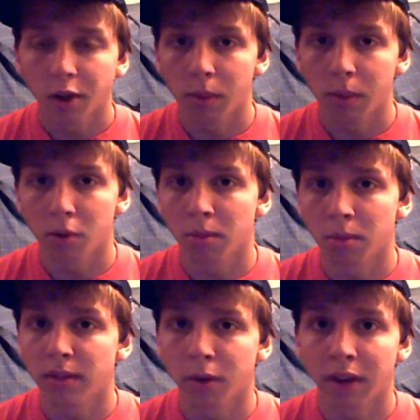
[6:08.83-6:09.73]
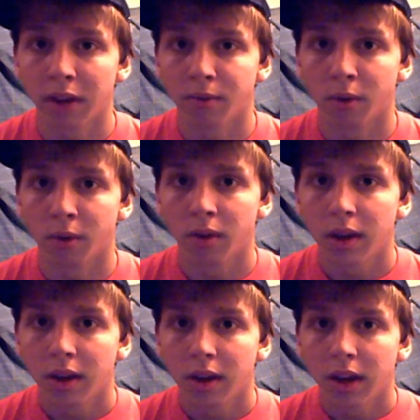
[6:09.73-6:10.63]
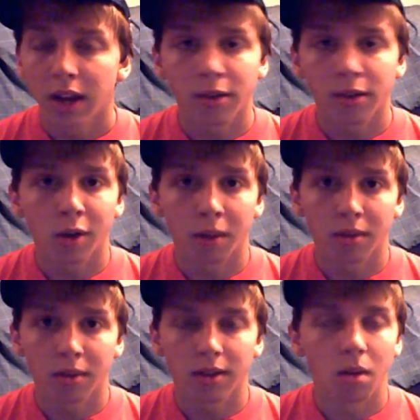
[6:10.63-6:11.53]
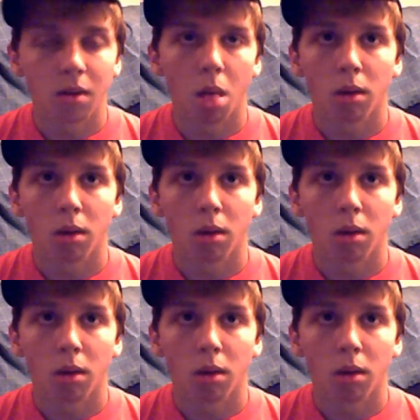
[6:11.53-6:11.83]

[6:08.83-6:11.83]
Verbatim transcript: you people can be so hateful it's so con, so,